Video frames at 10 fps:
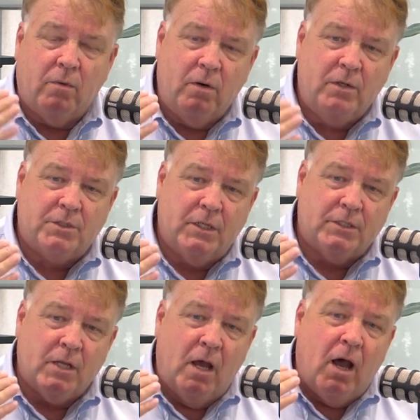Warren
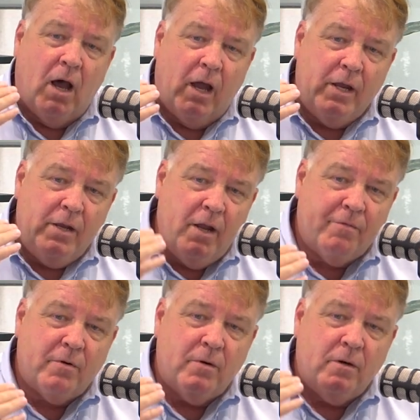says, I
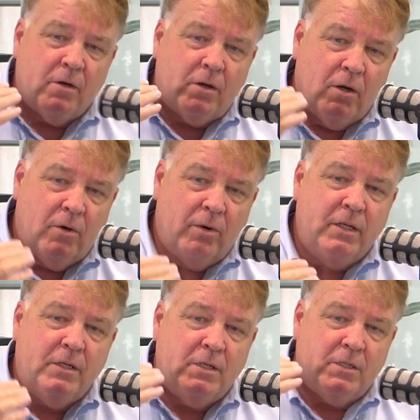never go
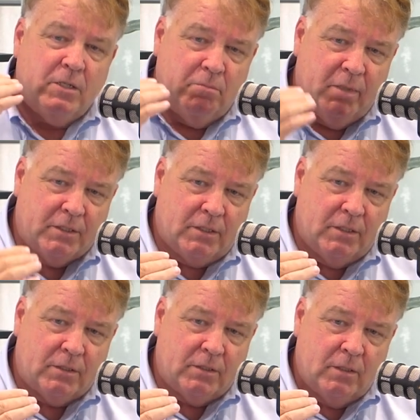into
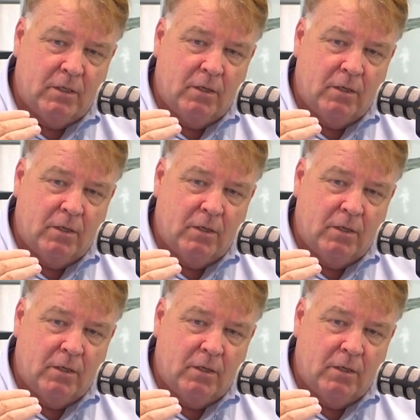business